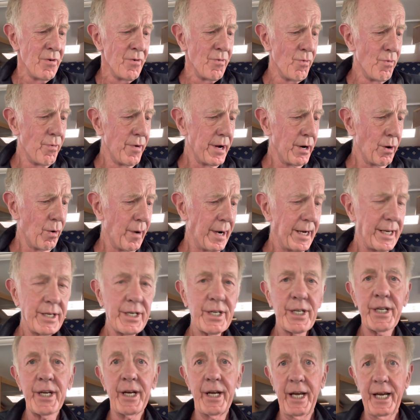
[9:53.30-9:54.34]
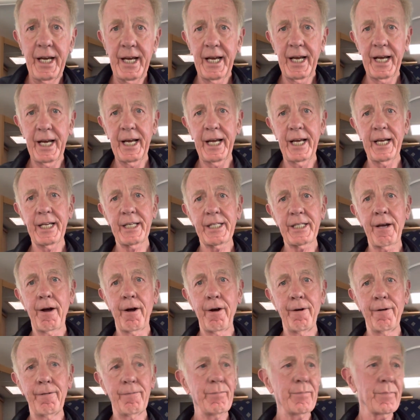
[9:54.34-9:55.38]
we'll wait and see.
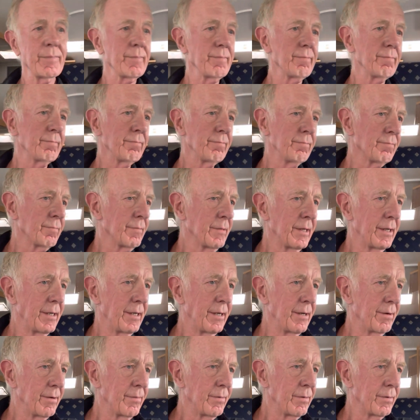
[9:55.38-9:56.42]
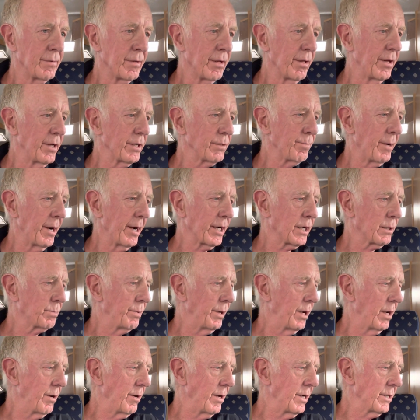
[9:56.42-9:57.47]
So there's my
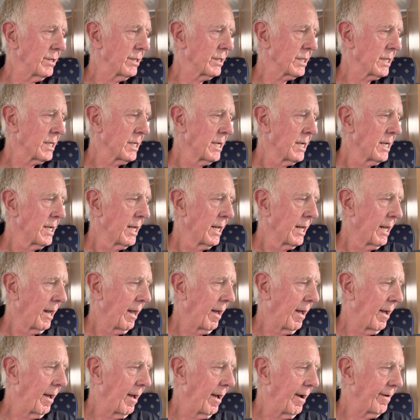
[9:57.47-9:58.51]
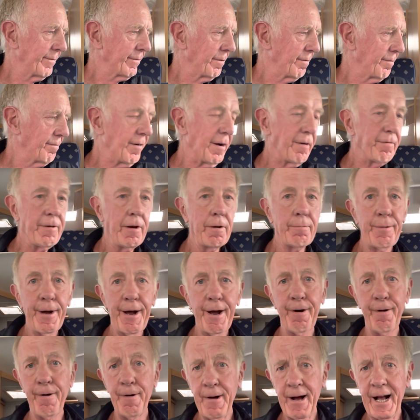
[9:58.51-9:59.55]
experience after faffing
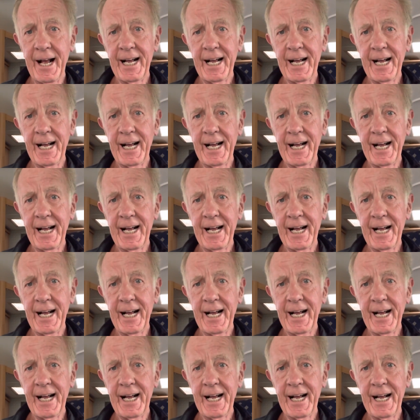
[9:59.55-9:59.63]
about.